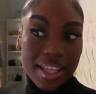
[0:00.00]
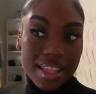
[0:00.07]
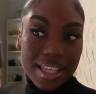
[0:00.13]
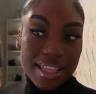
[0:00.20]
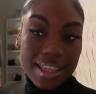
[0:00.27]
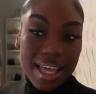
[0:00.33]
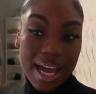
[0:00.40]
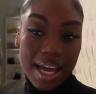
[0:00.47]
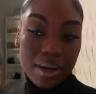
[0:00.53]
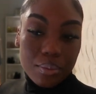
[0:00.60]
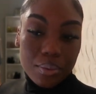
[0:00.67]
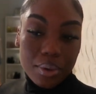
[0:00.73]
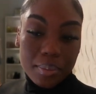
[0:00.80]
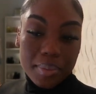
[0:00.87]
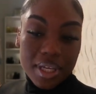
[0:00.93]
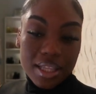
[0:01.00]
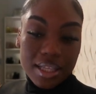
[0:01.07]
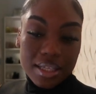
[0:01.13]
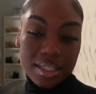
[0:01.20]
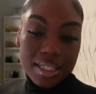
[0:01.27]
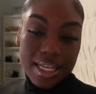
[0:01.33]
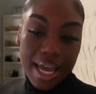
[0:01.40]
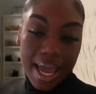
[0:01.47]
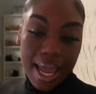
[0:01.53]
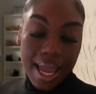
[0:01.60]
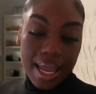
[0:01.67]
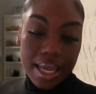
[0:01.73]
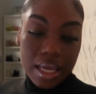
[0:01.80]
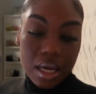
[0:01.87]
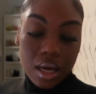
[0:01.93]
And then that will be the
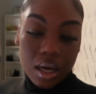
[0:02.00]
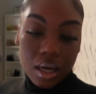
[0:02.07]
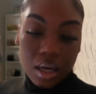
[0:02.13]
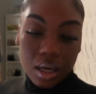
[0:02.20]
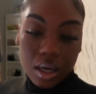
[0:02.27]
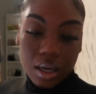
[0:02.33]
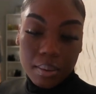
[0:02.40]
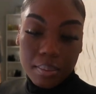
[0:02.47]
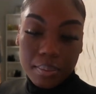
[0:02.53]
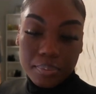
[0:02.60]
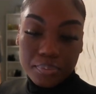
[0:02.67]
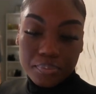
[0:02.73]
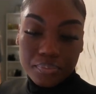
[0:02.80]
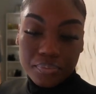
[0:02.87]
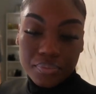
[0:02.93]
day. Um,